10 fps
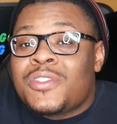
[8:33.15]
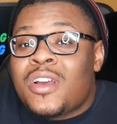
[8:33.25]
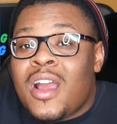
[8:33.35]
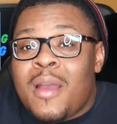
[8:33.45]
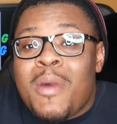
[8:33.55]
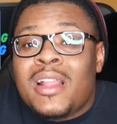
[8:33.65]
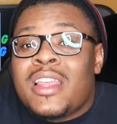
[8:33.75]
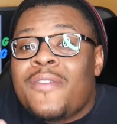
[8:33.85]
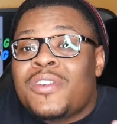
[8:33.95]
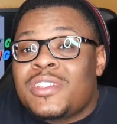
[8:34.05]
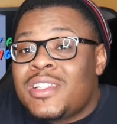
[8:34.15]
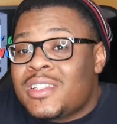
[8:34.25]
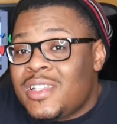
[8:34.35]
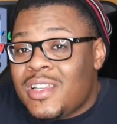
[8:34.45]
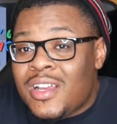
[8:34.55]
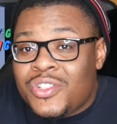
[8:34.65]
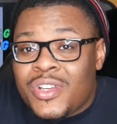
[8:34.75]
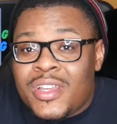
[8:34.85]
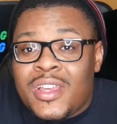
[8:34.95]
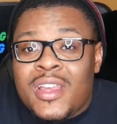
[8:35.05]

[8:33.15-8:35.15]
$1,600,